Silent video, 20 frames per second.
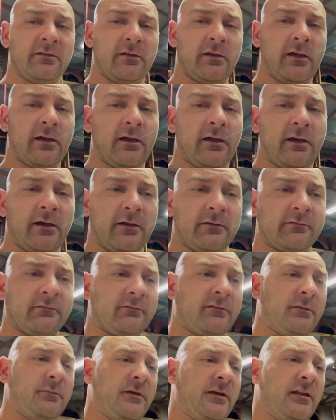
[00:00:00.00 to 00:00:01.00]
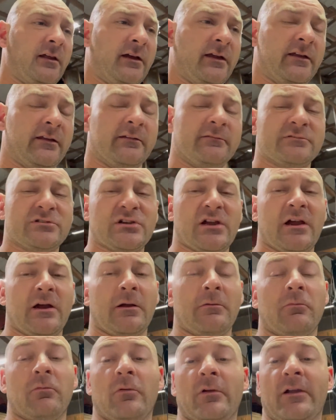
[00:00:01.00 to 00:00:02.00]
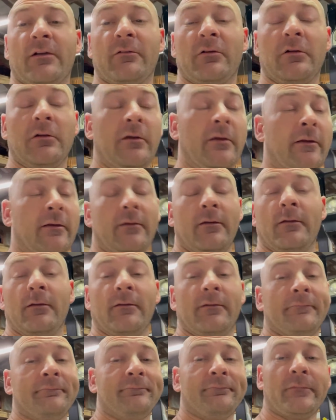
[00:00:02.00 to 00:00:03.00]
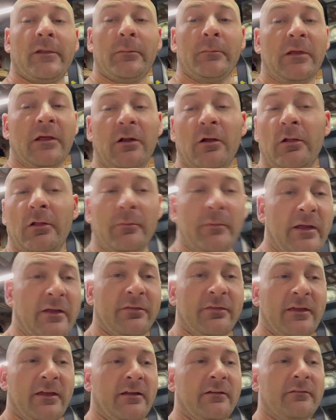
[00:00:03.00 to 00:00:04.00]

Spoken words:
Give me a like, share, whatever. I'm not all about that.